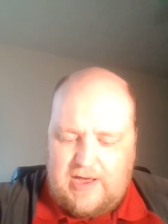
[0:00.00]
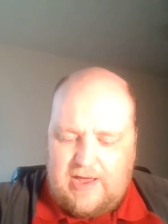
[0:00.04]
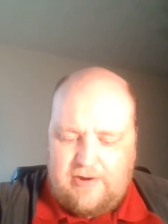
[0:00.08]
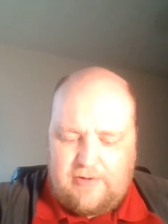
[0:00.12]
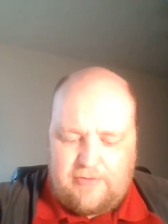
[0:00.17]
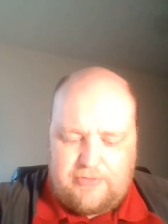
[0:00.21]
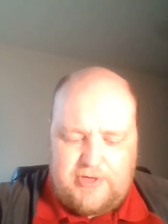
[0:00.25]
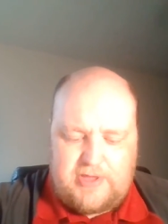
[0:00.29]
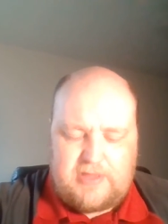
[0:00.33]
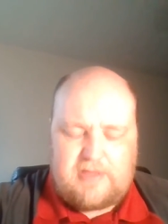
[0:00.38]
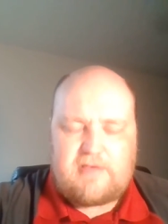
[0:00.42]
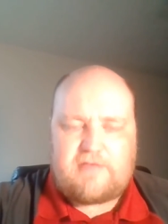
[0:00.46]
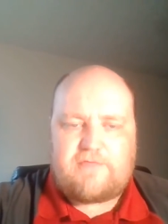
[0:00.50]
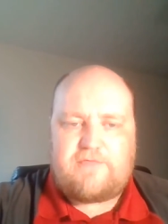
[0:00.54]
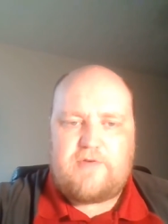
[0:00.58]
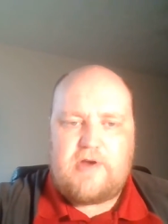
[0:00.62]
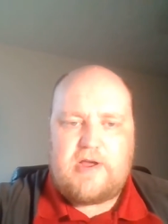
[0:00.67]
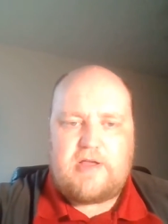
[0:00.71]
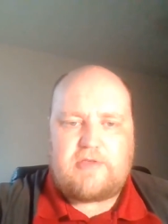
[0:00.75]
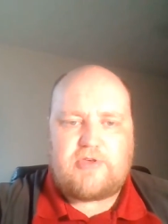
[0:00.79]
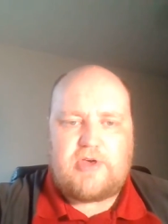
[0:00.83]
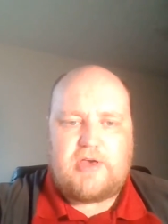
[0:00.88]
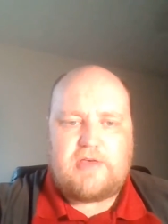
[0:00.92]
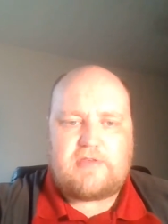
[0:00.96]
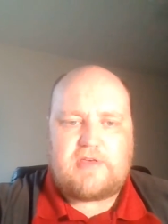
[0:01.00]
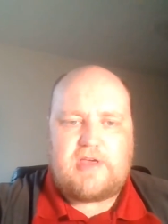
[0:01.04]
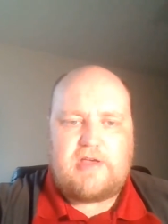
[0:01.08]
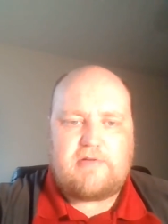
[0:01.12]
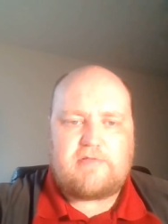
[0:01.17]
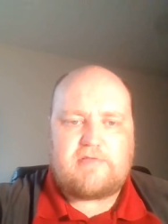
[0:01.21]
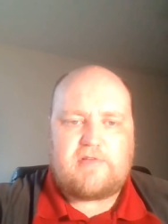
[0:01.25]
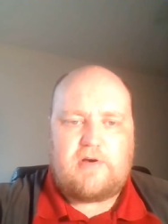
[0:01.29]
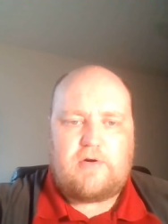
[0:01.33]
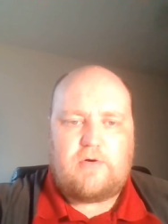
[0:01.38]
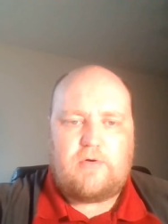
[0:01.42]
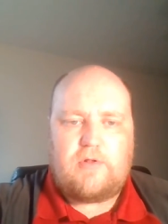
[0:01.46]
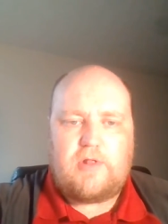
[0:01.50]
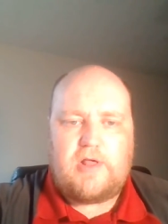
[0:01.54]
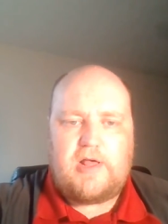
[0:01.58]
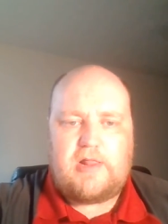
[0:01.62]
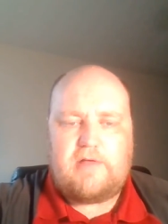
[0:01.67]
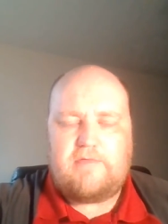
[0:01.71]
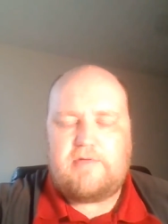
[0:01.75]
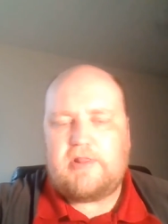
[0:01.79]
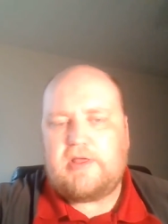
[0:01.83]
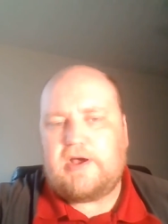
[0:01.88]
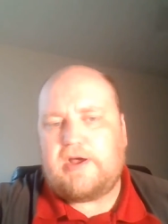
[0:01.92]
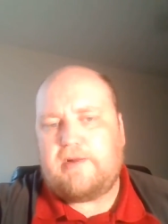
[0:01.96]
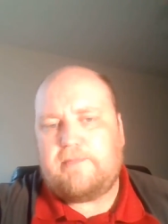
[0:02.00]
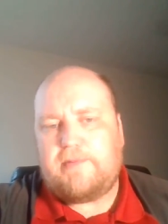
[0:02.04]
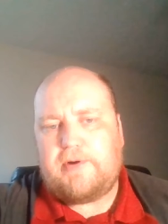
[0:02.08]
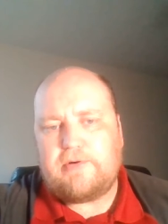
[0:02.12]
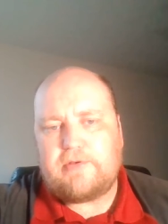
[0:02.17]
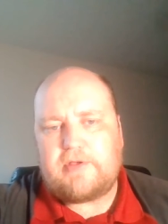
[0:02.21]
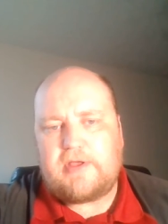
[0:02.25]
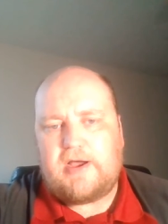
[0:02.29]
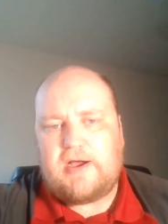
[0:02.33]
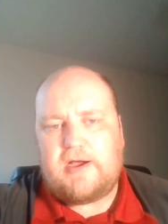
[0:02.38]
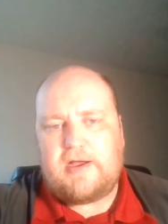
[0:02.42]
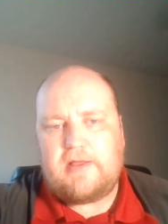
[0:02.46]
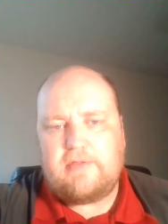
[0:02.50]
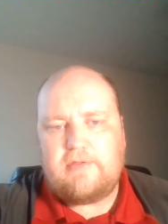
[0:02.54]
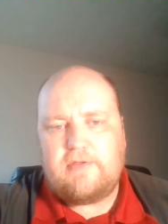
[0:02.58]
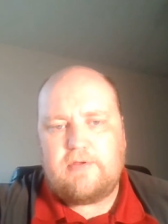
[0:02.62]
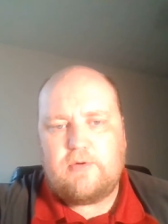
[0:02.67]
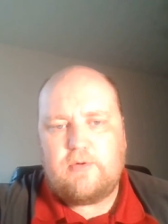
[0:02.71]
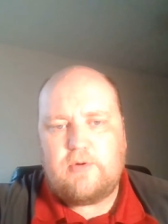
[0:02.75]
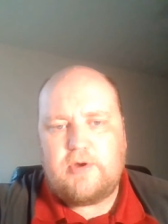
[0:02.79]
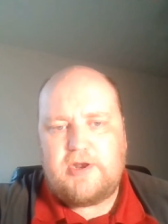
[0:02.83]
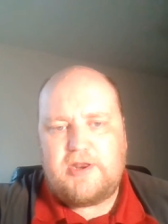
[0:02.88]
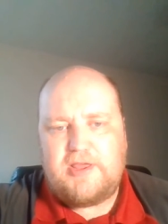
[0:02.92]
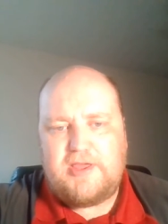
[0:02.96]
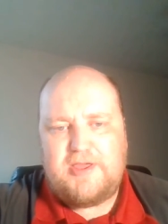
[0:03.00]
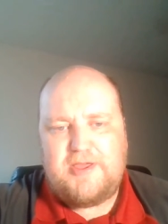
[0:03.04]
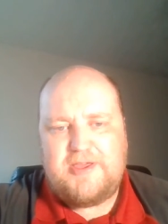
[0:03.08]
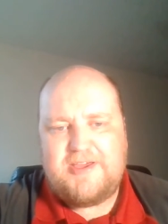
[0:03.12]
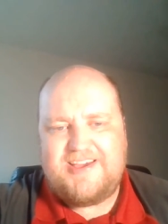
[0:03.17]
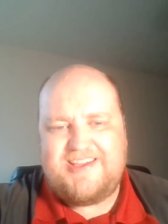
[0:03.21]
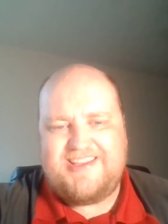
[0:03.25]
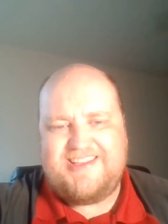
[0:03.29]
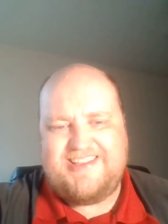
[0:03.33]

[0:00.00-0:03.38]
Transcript: I don't think this franchise cares a whole hell of a lot about continuity.